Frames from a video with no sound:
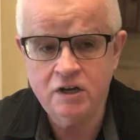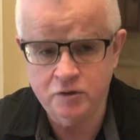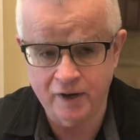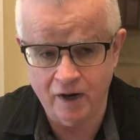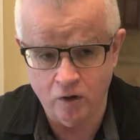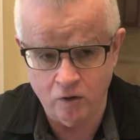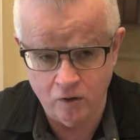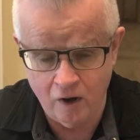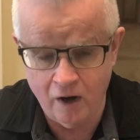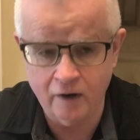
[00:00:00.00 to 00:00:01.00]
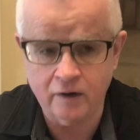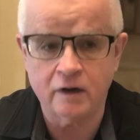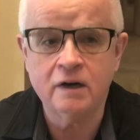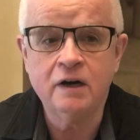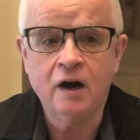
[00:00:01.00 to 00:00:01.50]
you get a
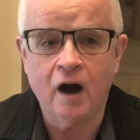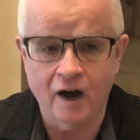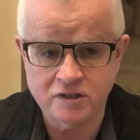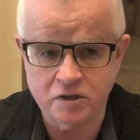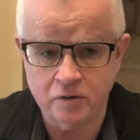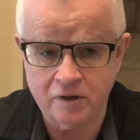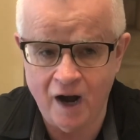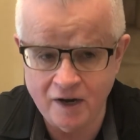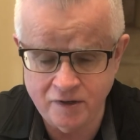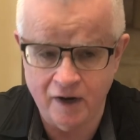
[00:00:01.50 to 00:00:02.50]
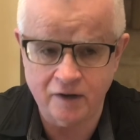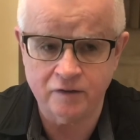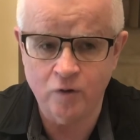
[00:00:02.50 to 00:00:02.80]
longer osteoconductive